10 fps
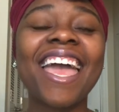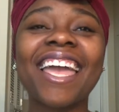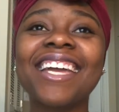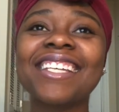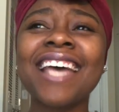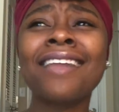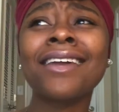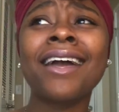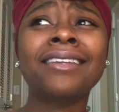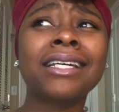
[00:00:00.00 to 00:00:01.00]
And I
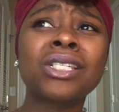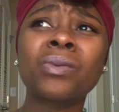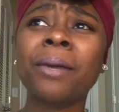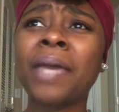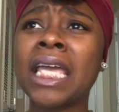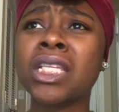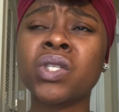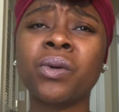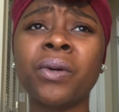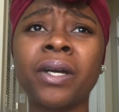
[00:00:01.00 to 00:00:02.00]
think I had, like,
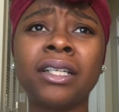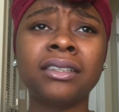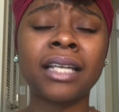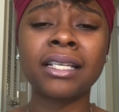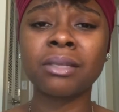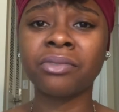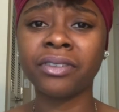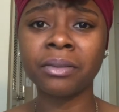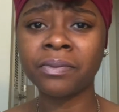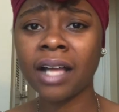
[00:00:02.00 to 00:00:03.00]
sweatpants on and, like, some
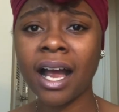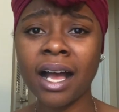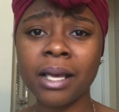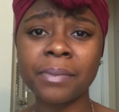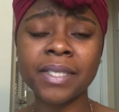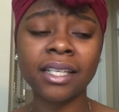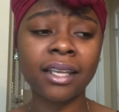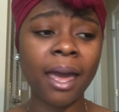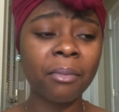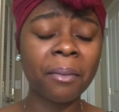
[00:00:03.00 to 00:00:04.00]
flip-flops
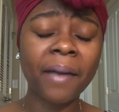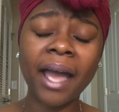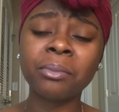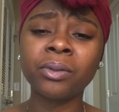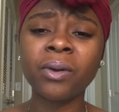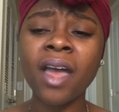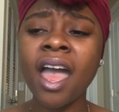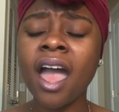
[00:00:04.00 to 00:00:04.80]
and had my Bible.